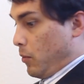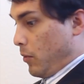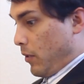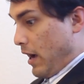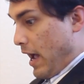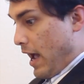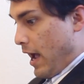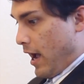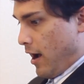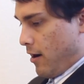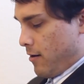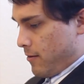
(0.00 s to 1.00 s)

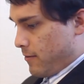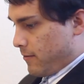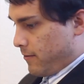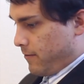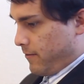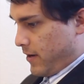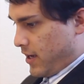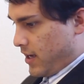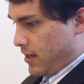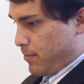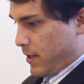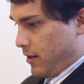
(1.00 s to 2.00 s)
Wow,
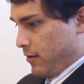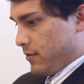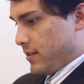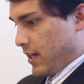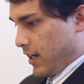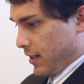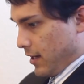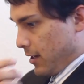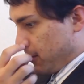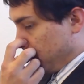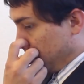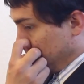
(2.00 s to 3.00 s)
fake medical
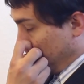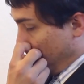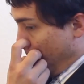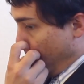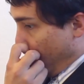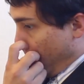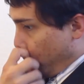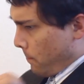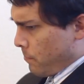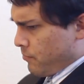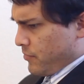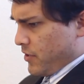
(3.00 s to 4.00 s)
diagnosis.
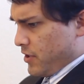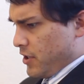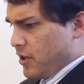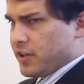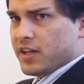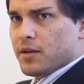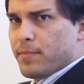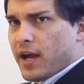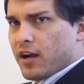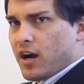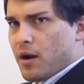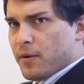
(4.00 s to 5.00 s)
You could get
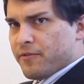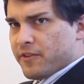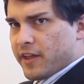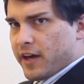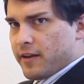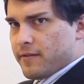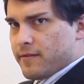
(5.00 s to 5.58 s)
bad karma for that.